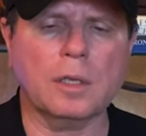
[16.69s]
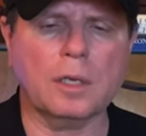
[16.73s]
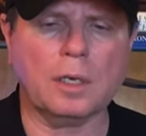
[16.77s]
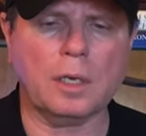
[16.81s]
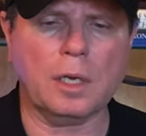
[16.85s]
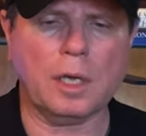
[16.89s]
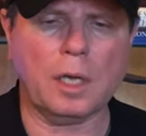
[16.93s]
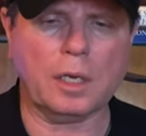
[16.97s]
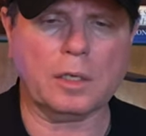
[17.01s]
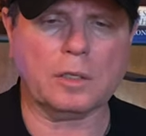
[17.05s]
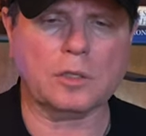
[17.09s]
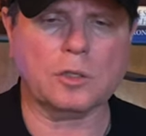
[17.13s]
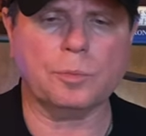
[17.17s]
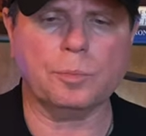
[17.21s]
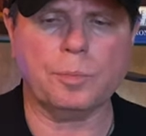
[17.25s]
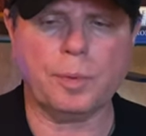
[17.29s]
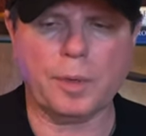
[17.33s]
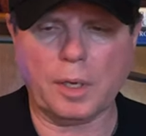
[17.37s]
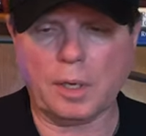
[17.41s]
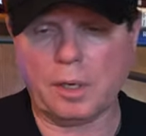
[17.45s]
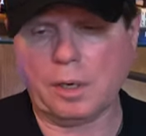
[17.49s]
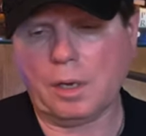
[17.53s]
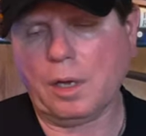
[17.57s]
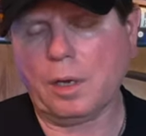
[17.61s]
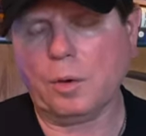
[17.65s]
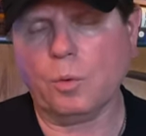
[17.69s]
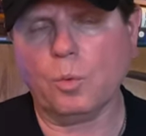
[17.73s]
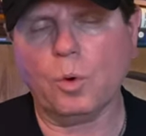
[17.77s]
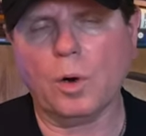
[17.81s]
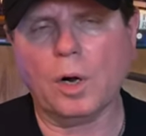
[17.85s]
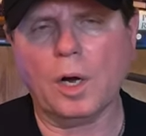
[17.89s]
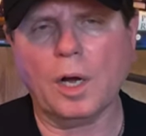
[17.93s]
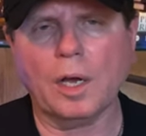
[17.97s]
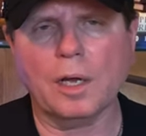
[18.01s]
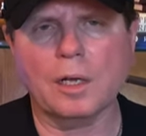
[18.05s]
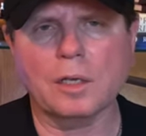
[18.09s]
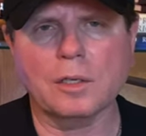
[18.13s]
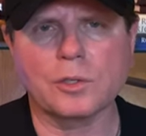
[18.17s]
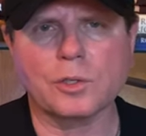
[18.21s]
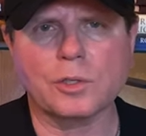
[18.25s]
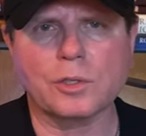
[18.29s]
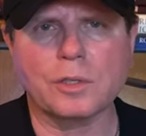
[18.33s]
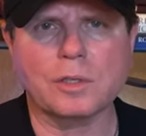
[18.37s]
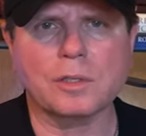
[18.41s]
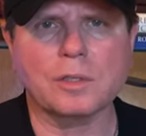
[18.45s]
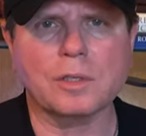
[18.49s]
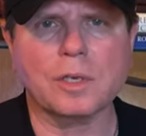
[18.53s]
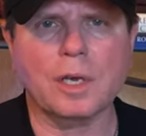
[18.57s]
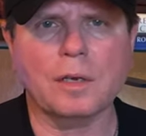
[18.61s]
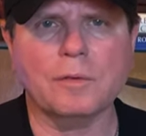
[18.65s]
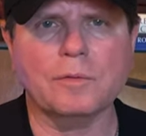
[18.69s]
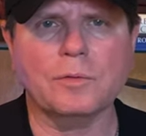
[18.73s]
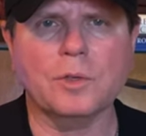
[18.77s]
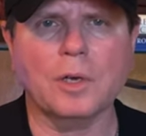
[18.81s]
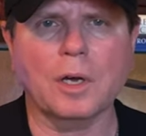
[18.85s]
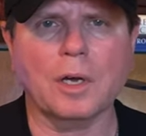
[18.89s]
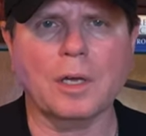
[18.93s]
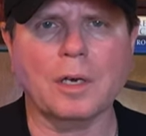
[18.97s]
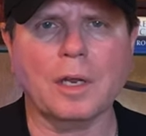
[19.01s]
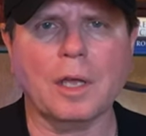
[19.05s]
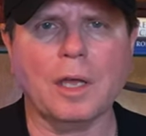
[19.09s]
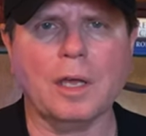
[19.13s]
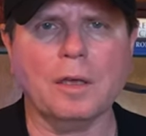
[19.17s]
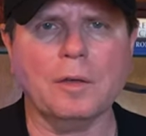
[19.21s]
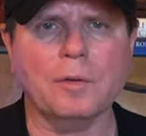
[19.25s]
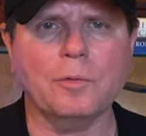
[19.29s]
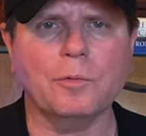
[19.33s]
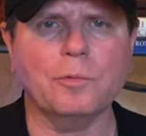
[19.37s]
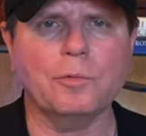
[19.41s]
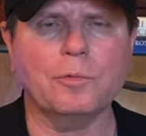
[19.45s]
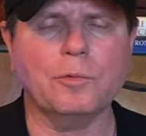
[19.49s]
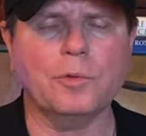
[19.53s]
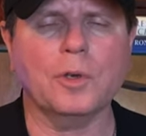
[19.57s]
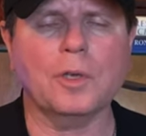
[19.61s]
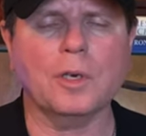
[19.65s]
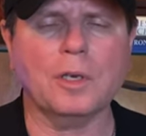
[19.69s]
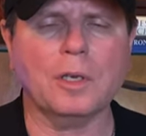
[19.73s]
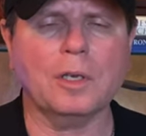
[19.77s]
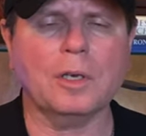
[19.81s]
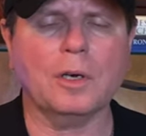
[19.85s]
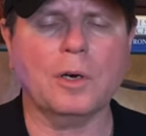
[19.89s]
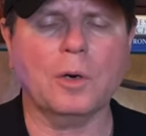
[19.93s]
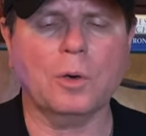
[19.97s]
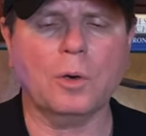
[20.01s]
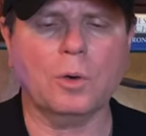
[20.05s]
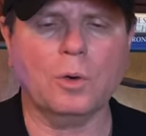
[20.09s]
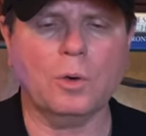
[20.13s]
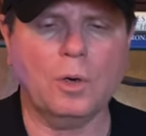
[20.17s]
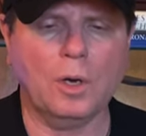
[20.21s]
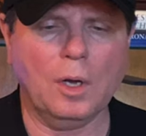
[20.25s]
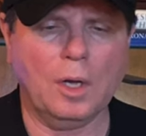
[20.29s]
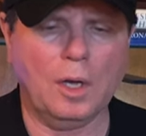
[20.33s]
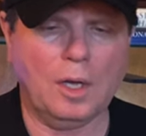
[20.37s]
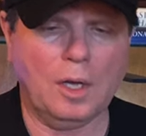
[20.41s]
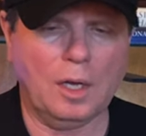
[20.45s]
It has been a while since I've done a video